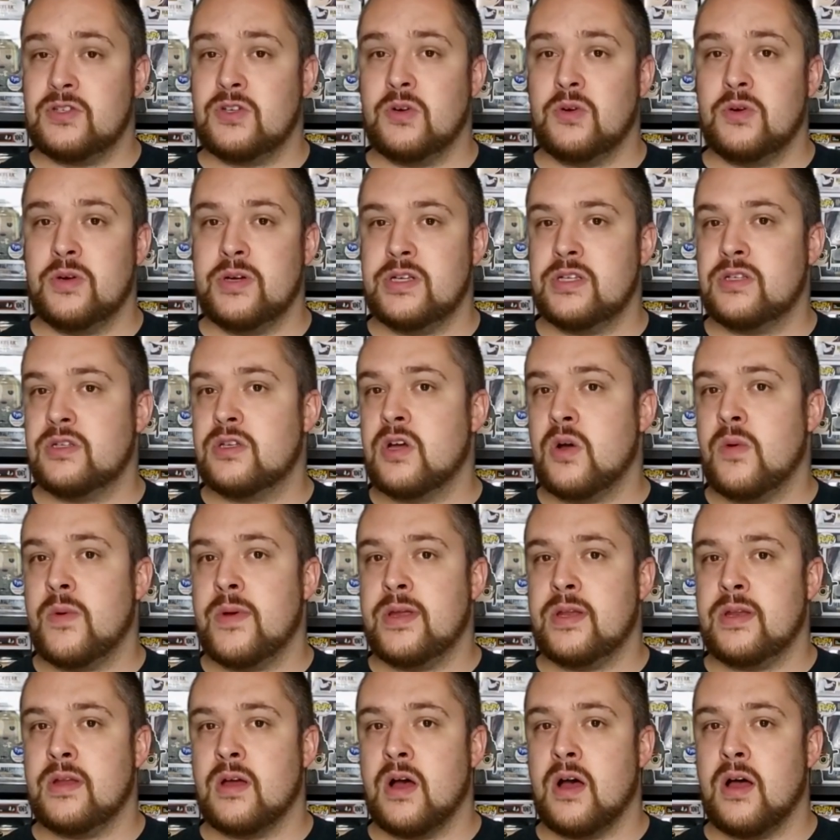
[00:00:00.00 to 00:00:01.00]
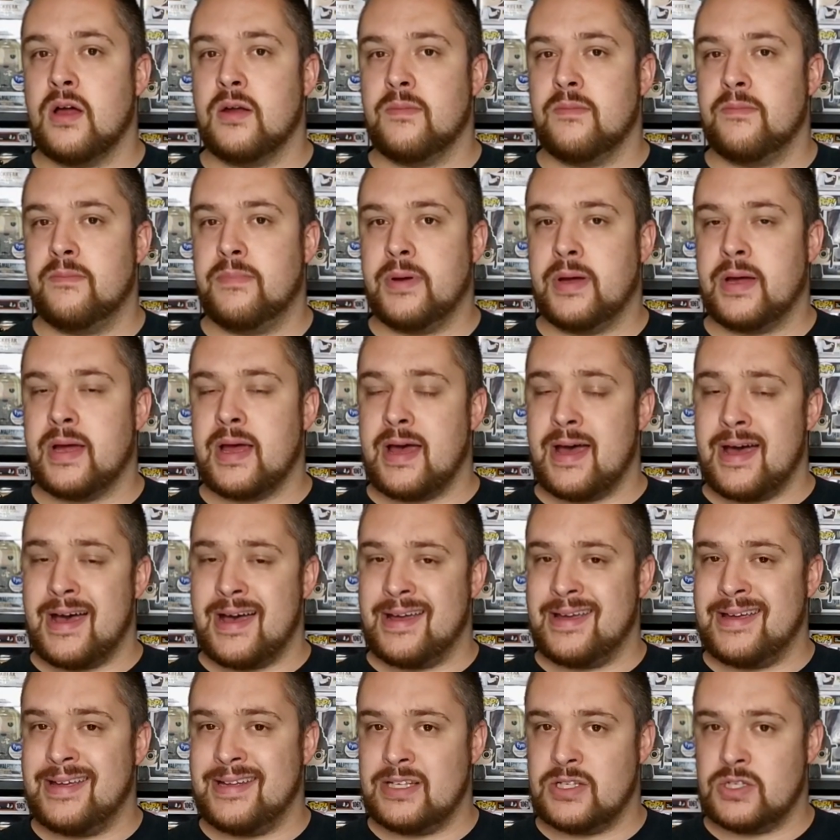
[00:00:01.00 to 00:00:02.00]
stories going on, but
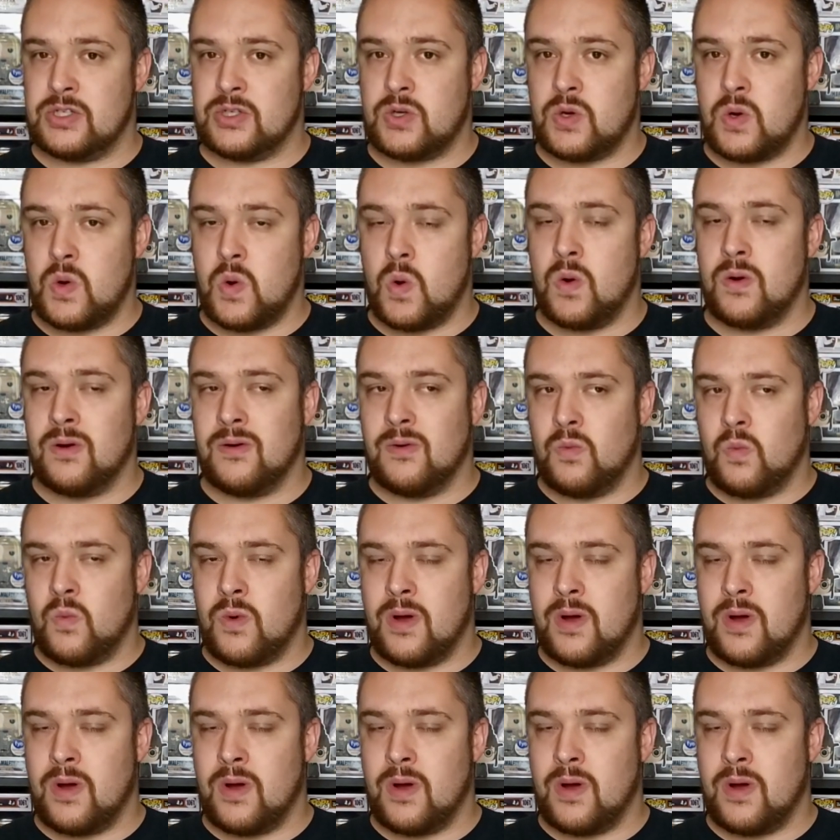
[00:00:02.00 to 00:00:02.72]
at its core,